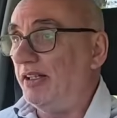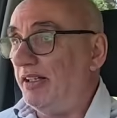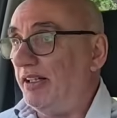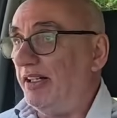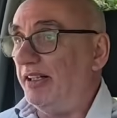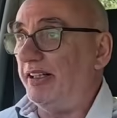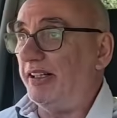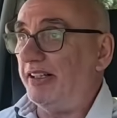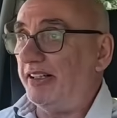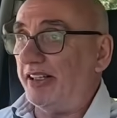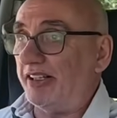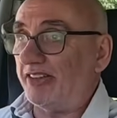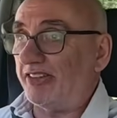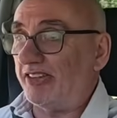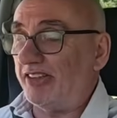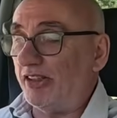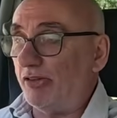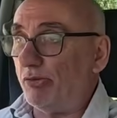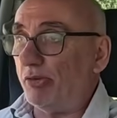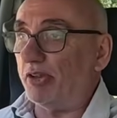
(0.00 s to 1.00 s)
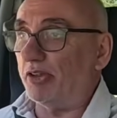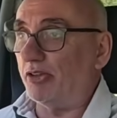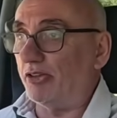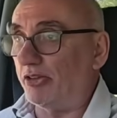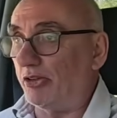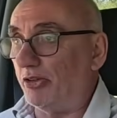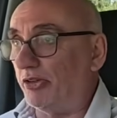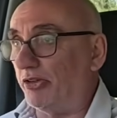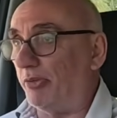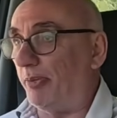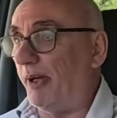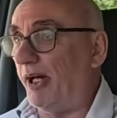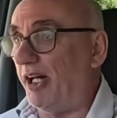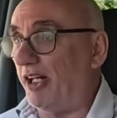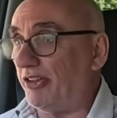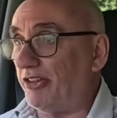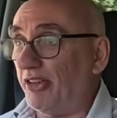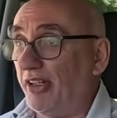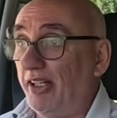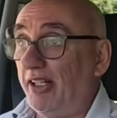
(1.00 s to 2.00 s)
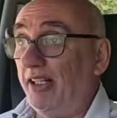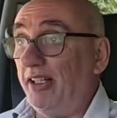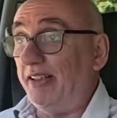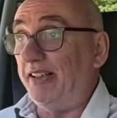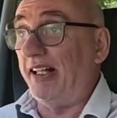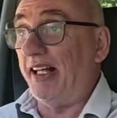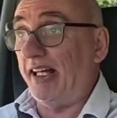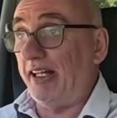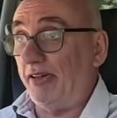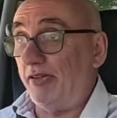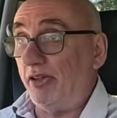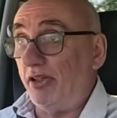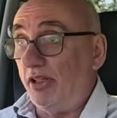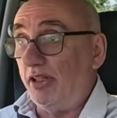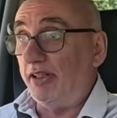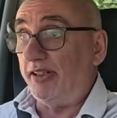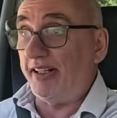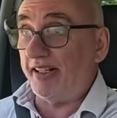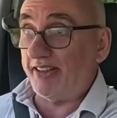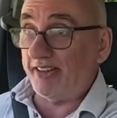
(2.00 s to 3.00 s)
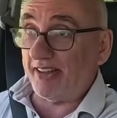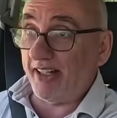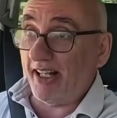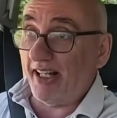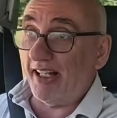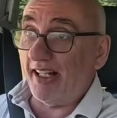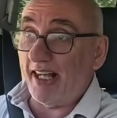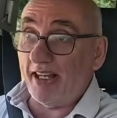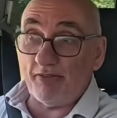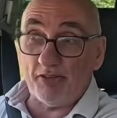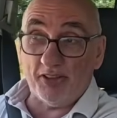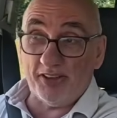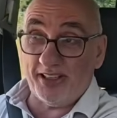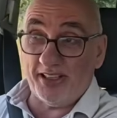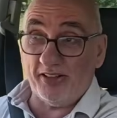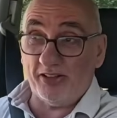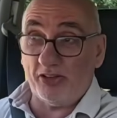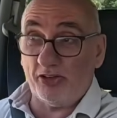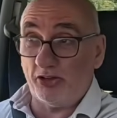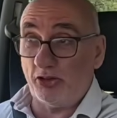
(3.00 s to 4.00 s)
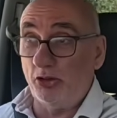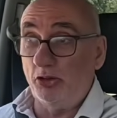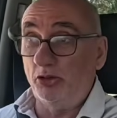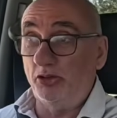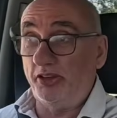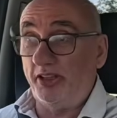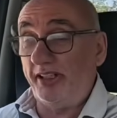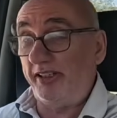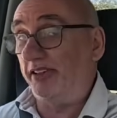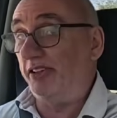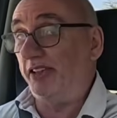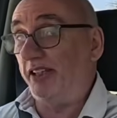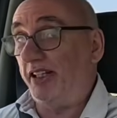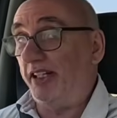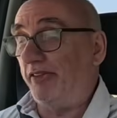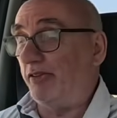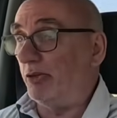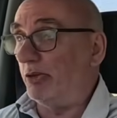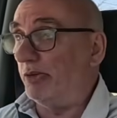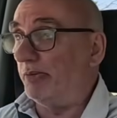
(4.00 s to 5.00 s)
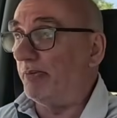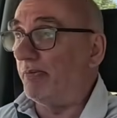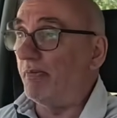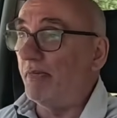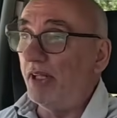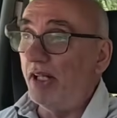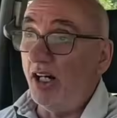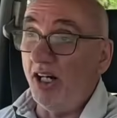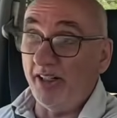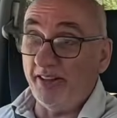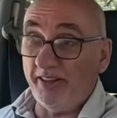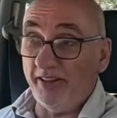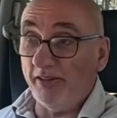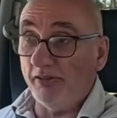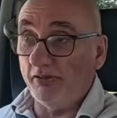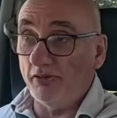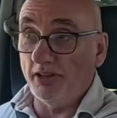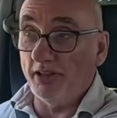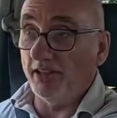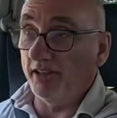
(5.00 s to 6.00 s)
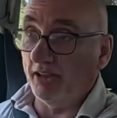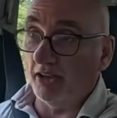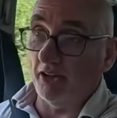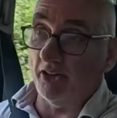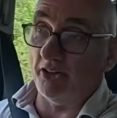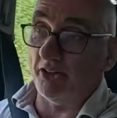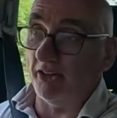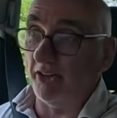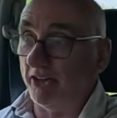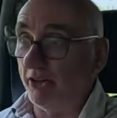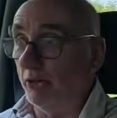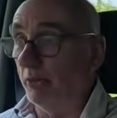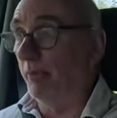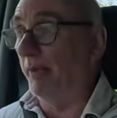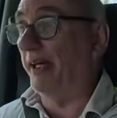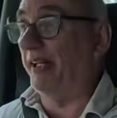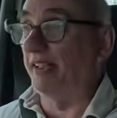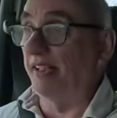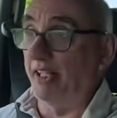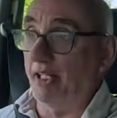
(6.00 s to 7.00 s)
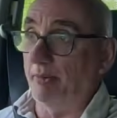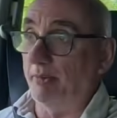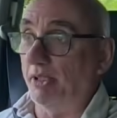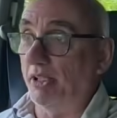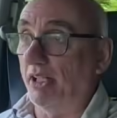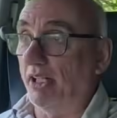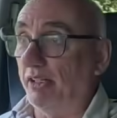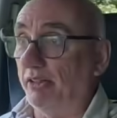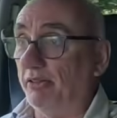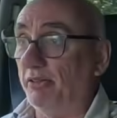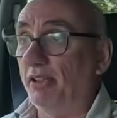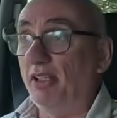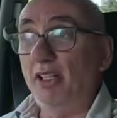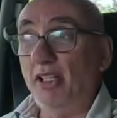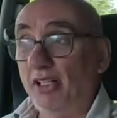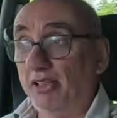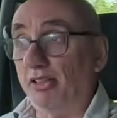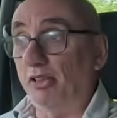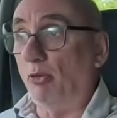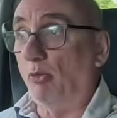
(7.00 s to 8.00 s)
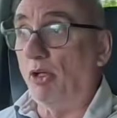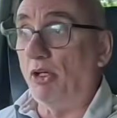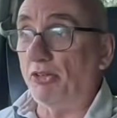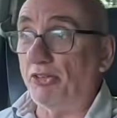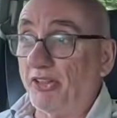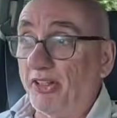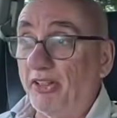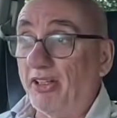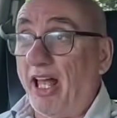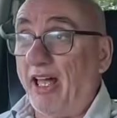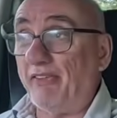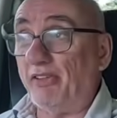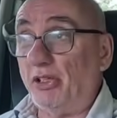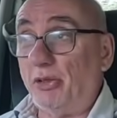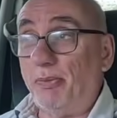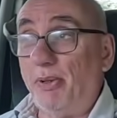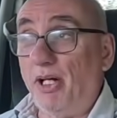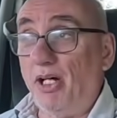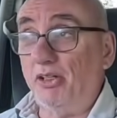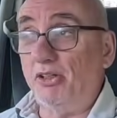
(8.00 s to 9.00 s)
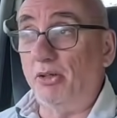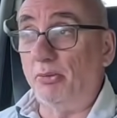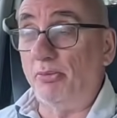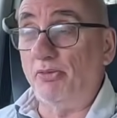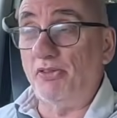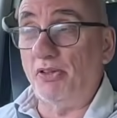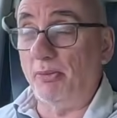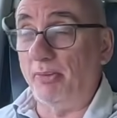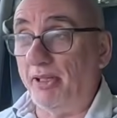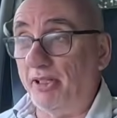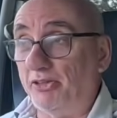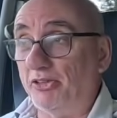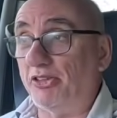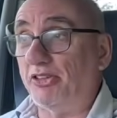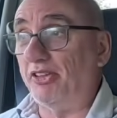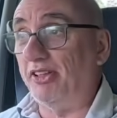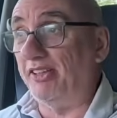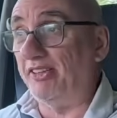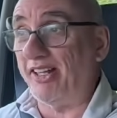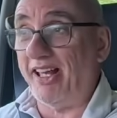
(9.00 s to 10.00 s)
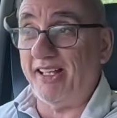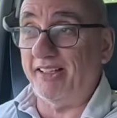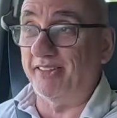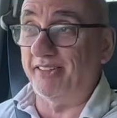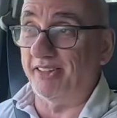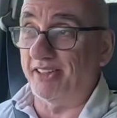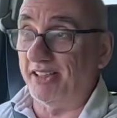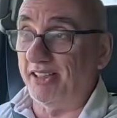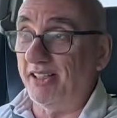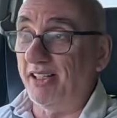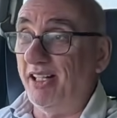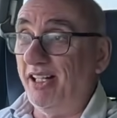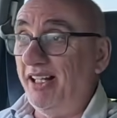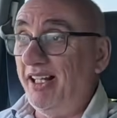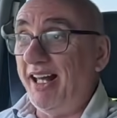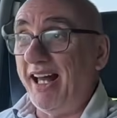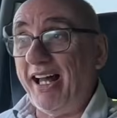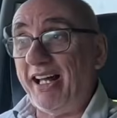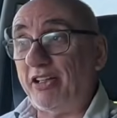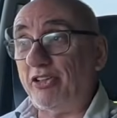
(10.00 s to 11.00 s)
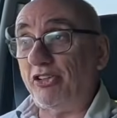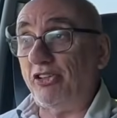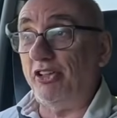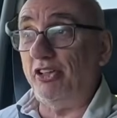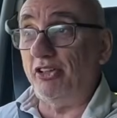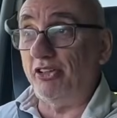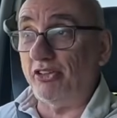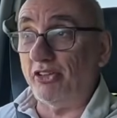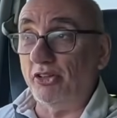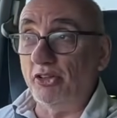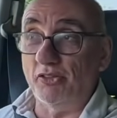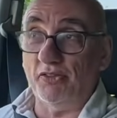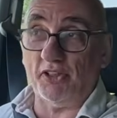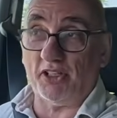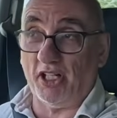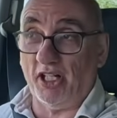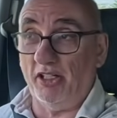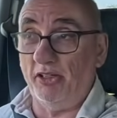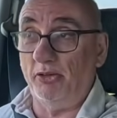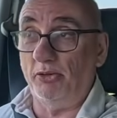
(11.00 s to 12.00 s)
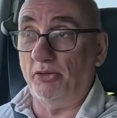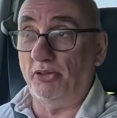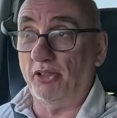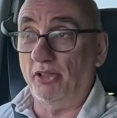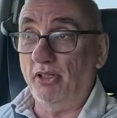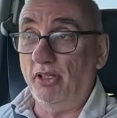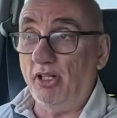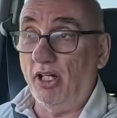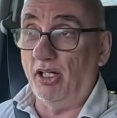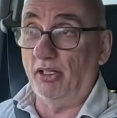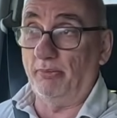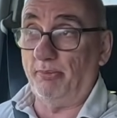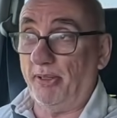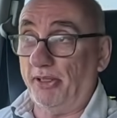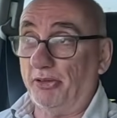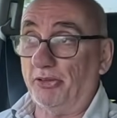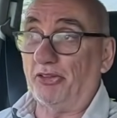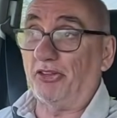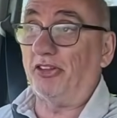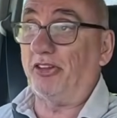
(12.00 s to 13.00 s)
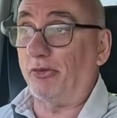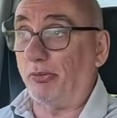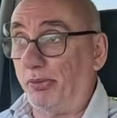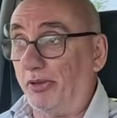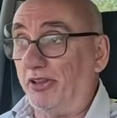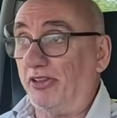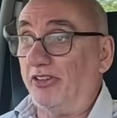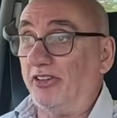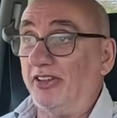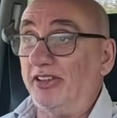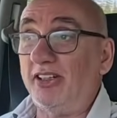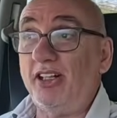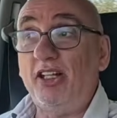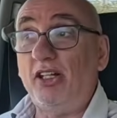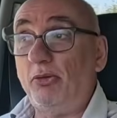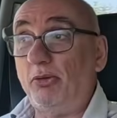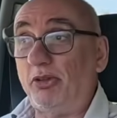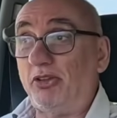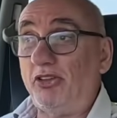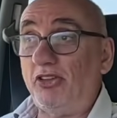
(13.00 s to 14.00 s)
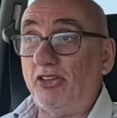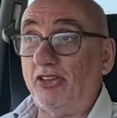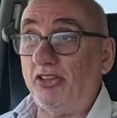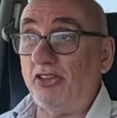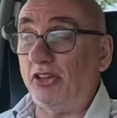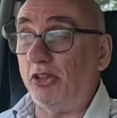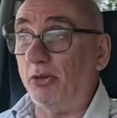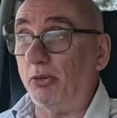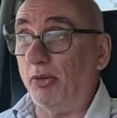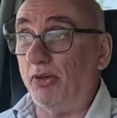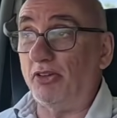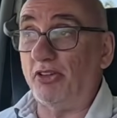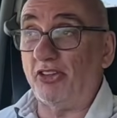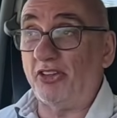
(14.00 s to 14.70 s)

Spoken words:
and then let's see if we could source parts. Now, they say every day is a school day, don't they, everyone? I didn't realise until Ben let me know that whilst having the part number for the belts is handy, actually there's another code on belts that's printed, which is to do with the